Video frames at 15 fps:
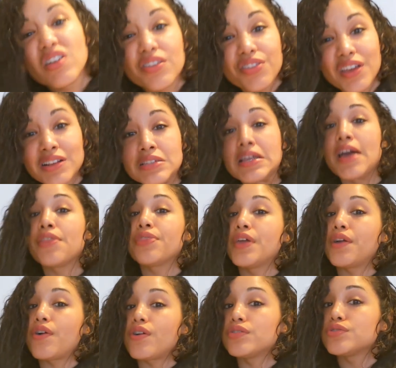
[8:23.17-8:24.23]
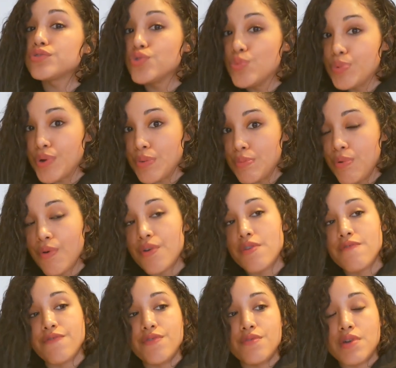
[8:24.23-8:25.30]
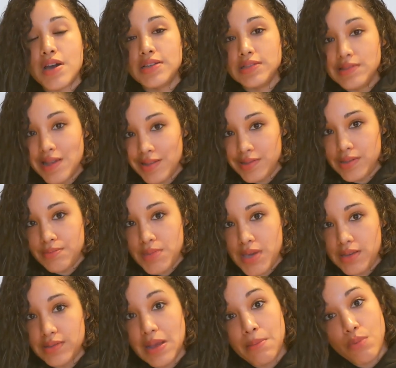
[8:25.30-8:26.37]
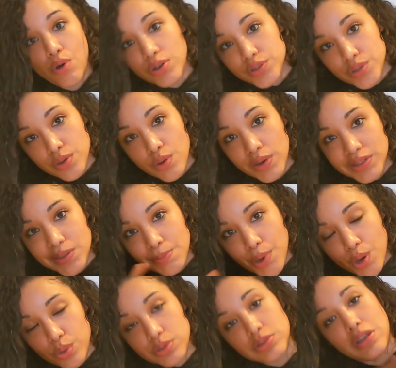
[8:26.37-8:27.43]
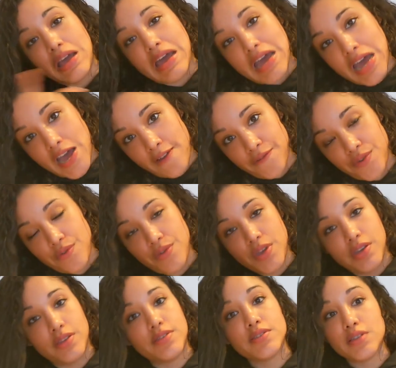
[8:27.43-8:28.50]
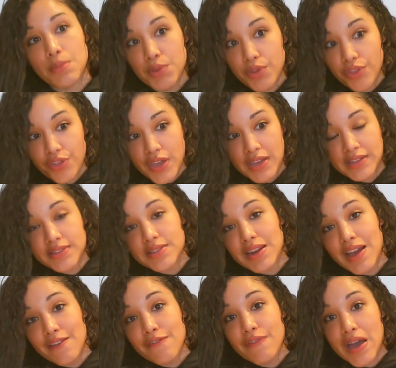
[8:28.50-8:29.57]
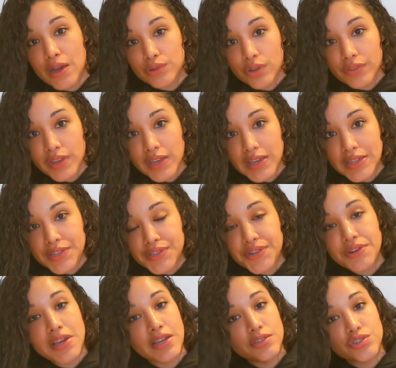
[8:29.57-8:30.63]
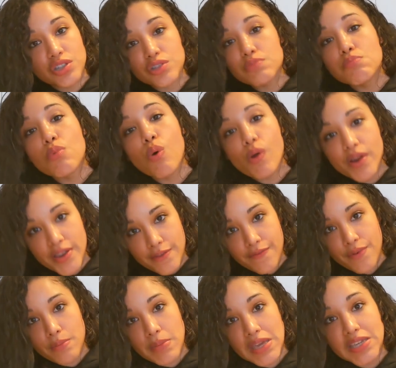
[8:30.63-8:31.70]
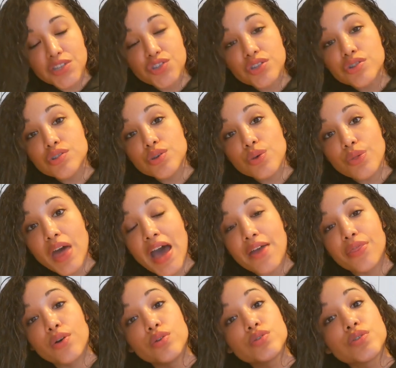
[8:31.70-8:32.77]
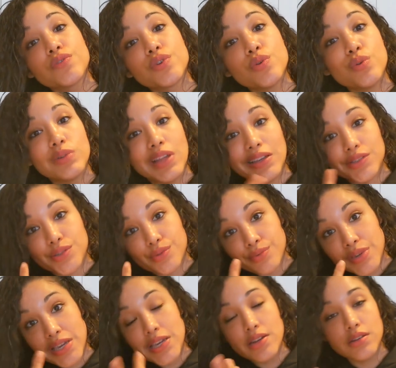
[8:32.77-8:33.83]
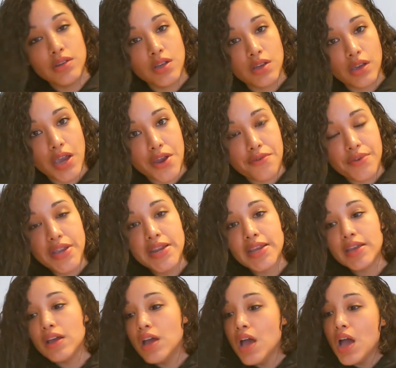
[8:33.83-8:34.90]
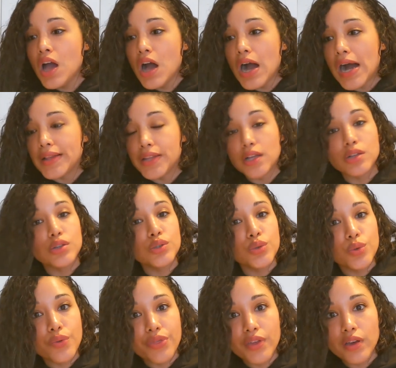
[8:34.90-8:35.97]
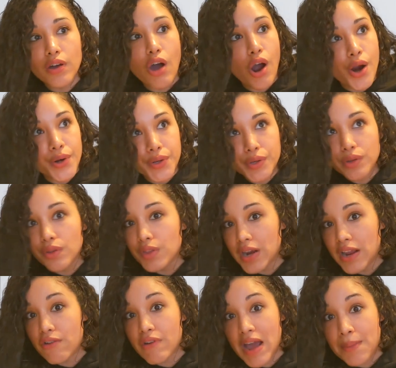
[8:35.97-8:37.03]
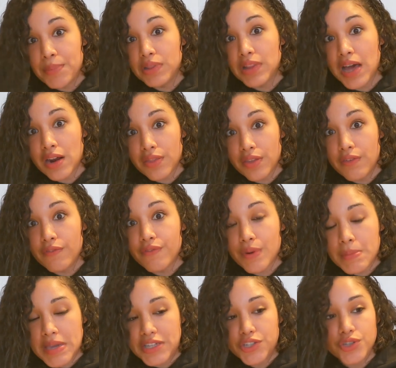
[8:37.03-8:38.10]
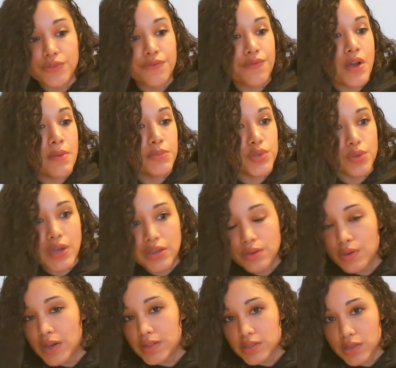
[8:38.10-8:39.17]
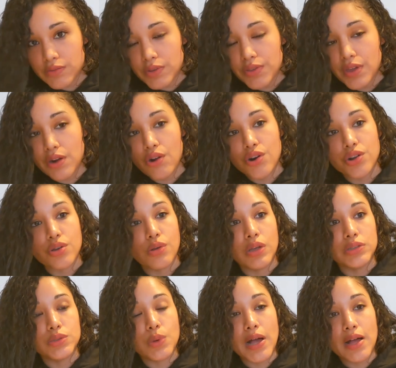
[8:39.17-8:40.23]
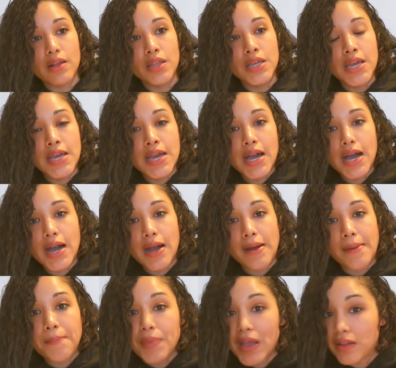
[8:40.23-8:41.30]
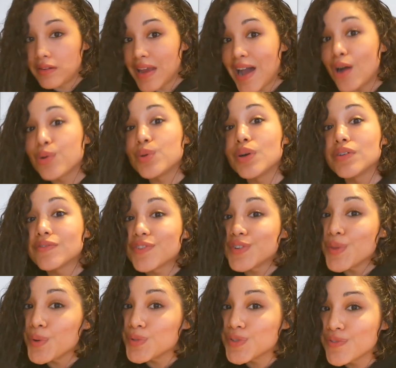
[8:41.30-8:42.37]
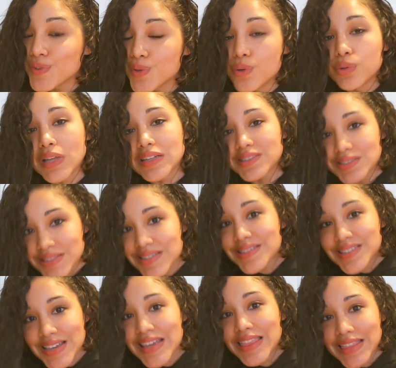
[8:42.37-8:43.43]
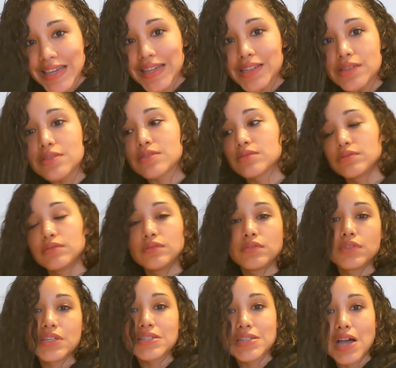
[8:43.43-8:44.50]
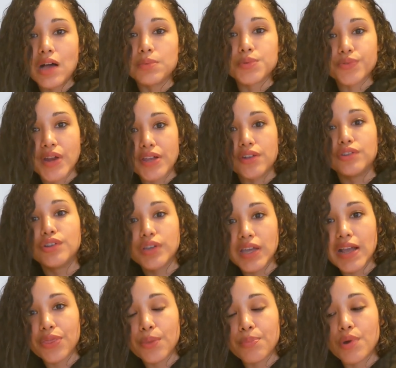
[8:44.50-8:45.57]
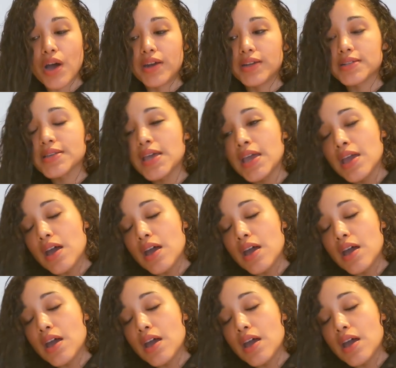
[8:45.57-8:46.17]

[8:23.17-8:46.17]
all the things I think are super important for you guys not to mix. I'm also going to post after this some of the things that I found on the internet, just more information so that those of you who like to read can read it. I'll include the article that I grabbed a lot of the information from so that you guys can read that article as well. And now, for those of you who like to see things, this helps, right? You're looking at the products.